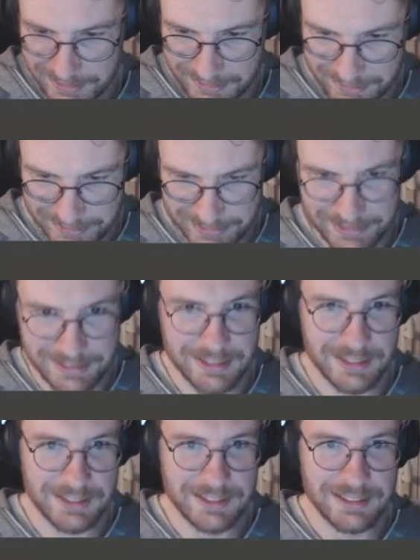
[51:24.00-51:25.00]
And then
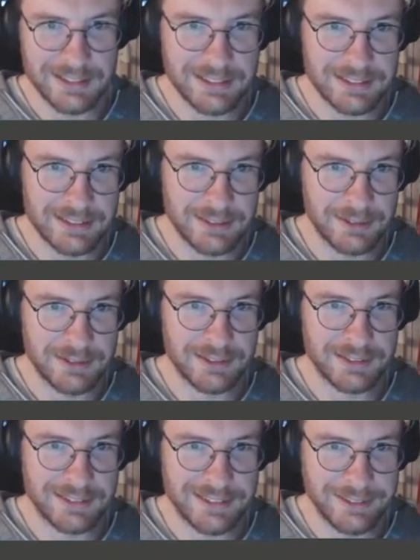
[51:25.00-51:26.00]
uh,
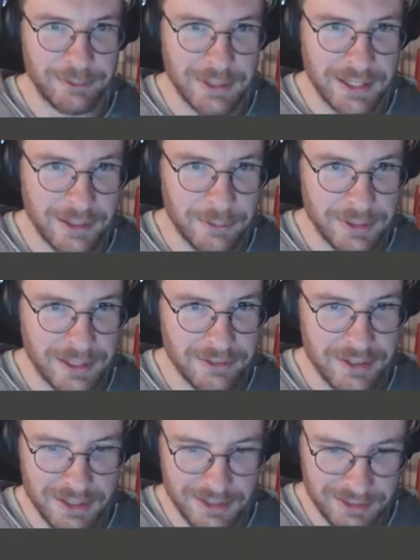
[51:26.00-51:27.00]
I, when, I, when I
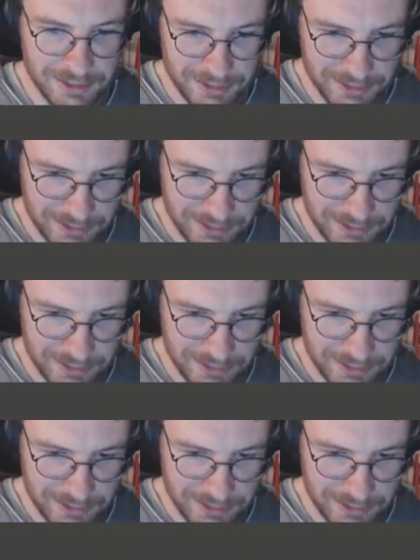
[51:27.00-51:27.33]
visited